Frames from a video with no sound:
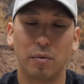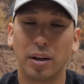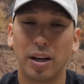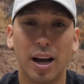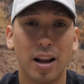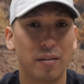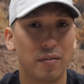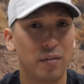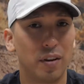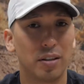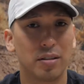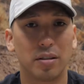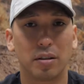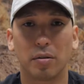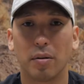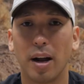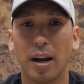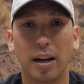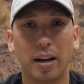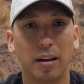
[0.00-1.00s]
We got to fix the
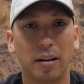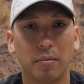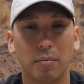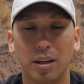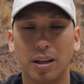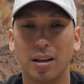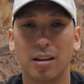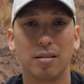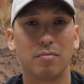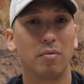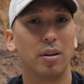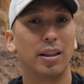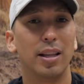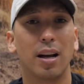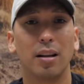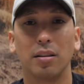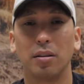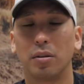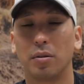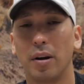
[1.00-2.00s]
credit because
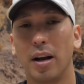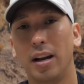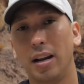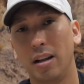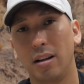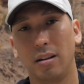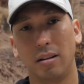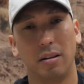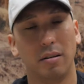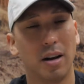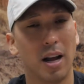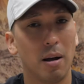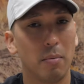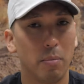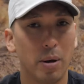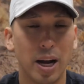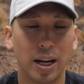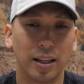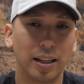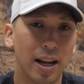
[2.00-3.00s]
without the credit, you're not
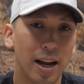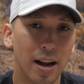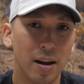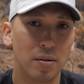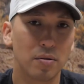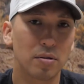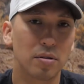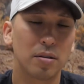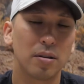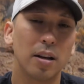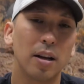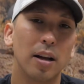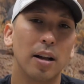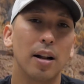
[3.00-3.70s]
buying the house.